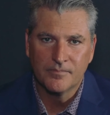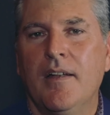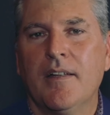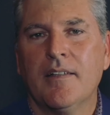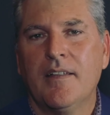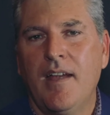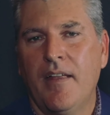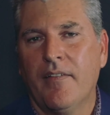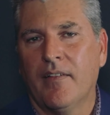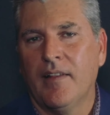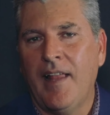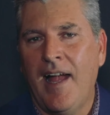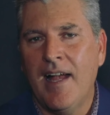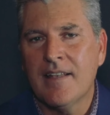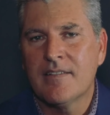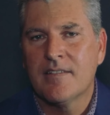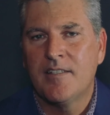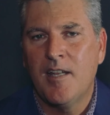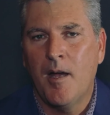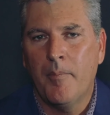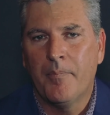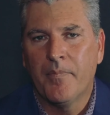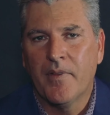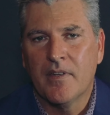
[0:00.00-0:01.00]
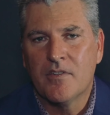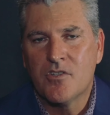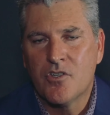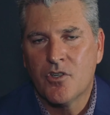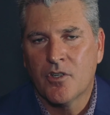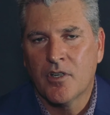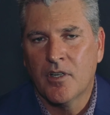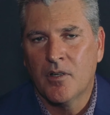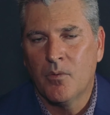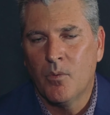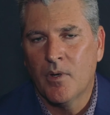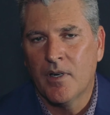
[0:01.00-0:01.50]
Okay, the last step that
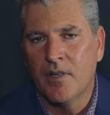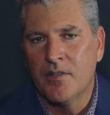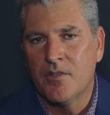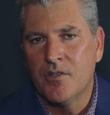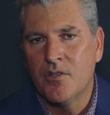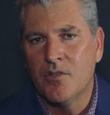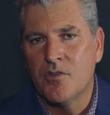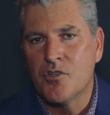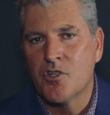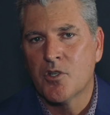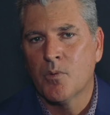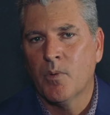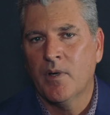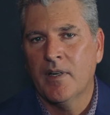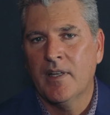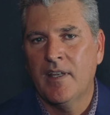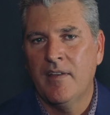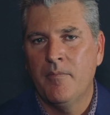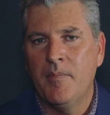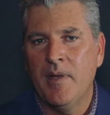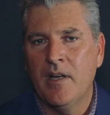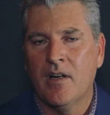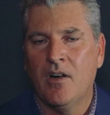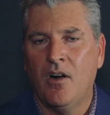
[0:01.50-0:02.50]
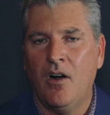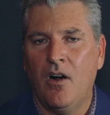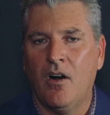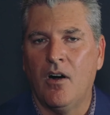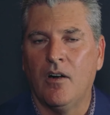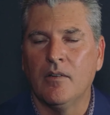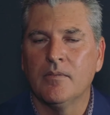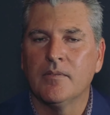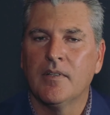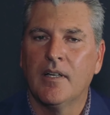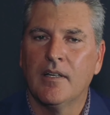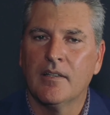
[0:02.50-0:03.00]
you're going to want to do is you're going to give me a
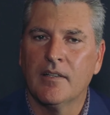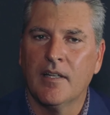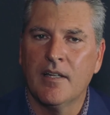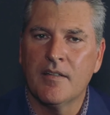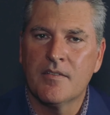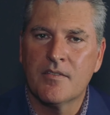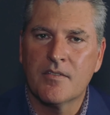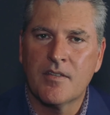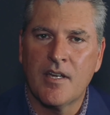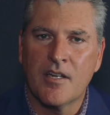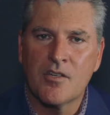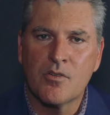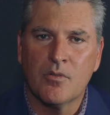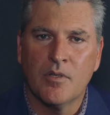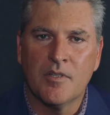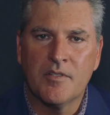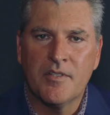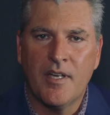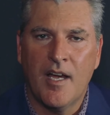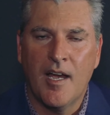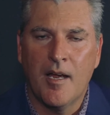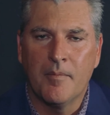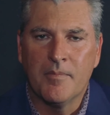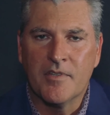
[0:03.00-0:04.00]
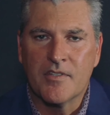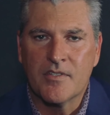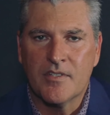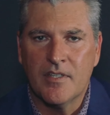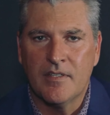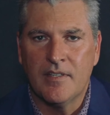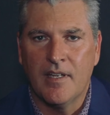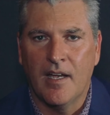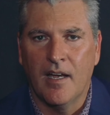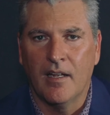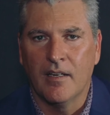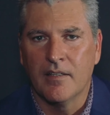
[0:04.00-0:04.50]
call and let's schedule a time to
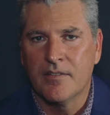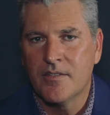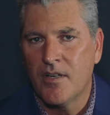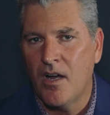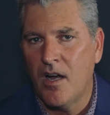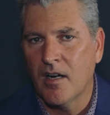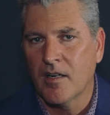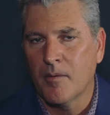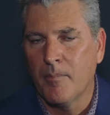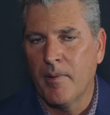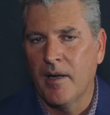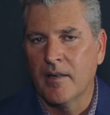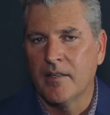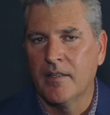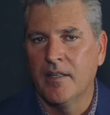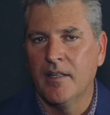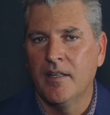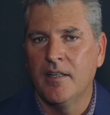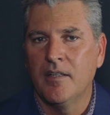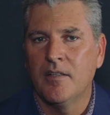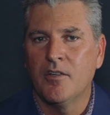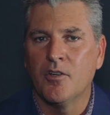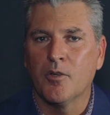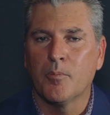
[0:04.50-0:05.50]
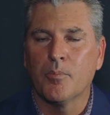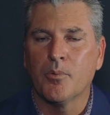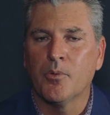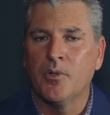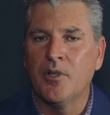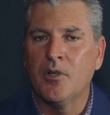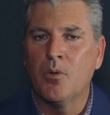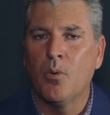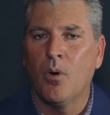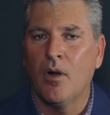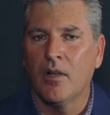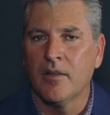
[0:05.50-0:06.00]
sit down and talk about getting your
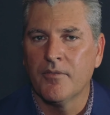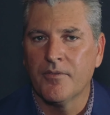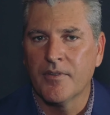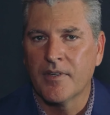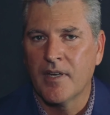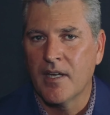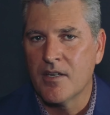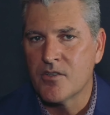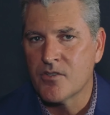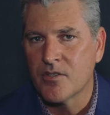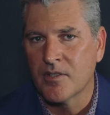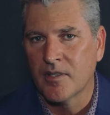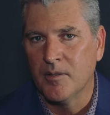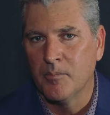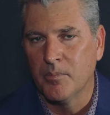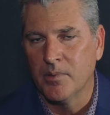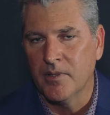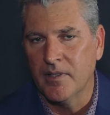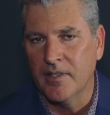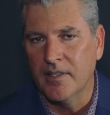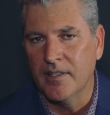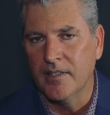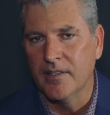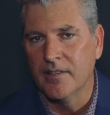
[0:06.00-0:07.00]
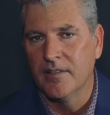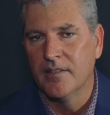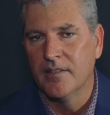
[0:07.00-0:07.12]
pre-qualification completed.